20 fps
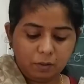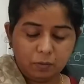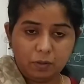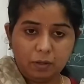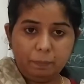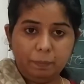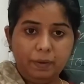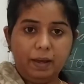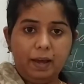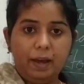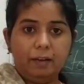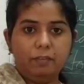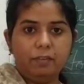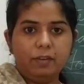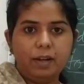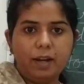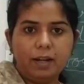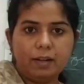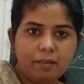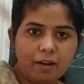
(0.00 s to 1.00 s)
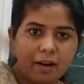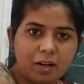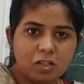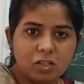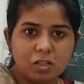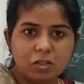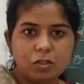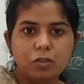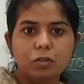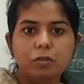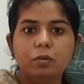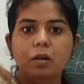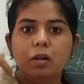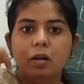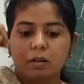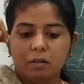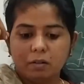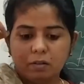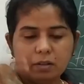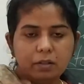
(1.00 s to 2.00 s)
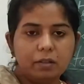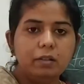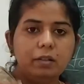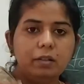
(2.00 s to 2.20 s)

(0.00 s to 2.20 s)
You will be having an attraction to